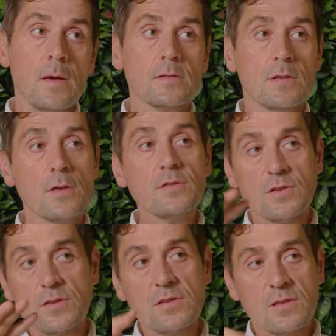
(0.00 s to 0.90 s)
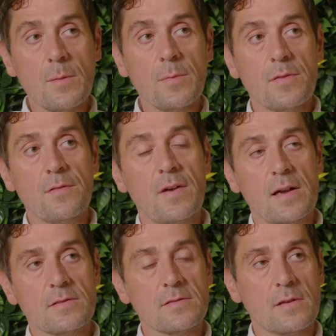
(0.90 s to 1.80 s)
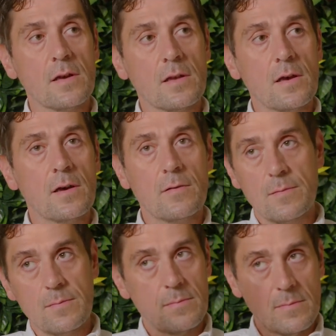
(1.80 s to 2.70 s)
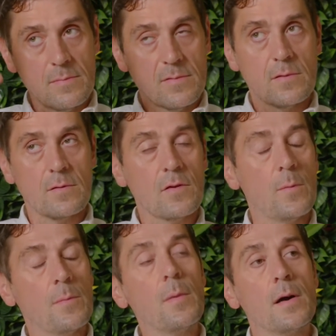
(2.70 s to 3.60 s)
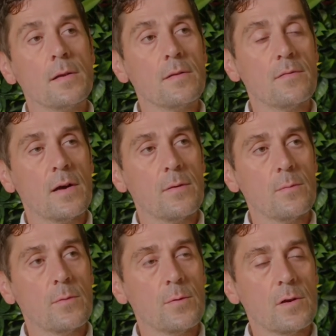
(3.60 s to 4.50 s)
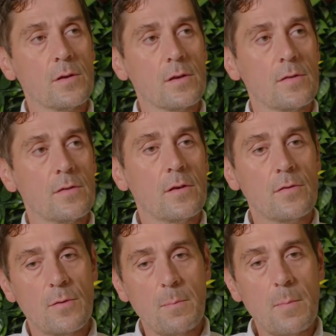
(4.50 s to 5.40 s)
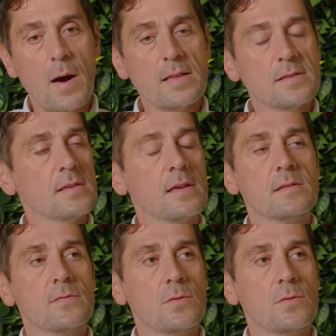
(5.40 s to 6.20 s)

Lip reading: So those are just some of the factors that occur and the top of mind of how we would look at the mindset of an